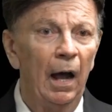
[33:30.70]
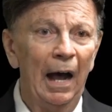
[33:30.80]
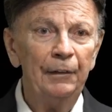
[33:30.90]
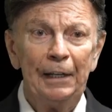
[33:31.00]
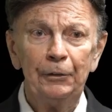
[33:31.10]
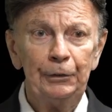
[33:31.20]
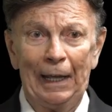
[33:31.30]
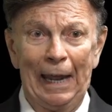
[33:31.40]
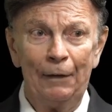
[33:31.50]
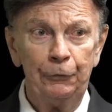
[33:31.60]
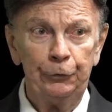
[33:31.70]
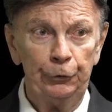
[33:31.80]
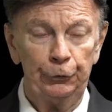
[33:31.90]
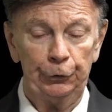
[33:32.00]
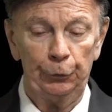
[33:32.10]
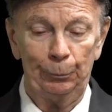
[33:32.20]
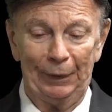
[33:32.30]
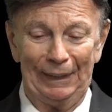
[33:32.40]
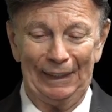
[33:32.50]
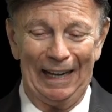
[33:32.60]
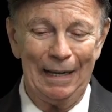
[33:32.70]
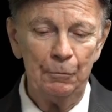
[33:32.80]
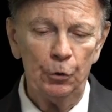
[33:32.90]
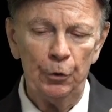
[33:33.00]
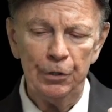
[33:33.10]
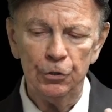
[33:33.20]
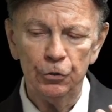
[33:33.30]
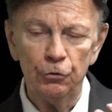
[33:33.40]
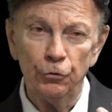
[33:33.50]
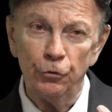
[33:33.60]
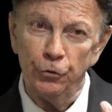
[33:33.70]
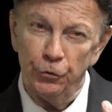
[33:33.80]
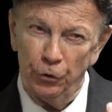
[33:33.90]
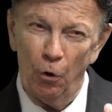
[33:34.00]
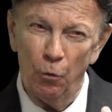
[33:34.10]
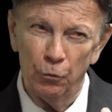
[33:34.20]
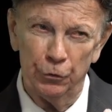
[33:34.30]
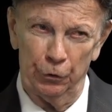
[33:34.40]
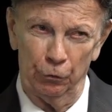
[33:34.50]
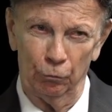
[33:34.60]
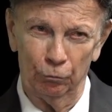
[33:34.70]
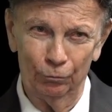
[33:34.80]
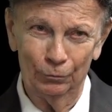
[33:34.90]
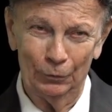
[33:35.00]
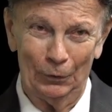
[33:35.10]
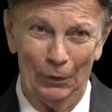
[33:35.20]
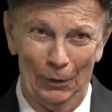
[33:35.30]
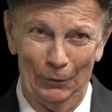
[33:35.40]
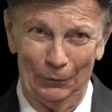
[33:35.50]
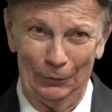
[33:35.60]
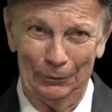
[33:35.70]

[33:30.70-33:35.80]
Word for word: not only answer you, but I'm going to show you. Whoa.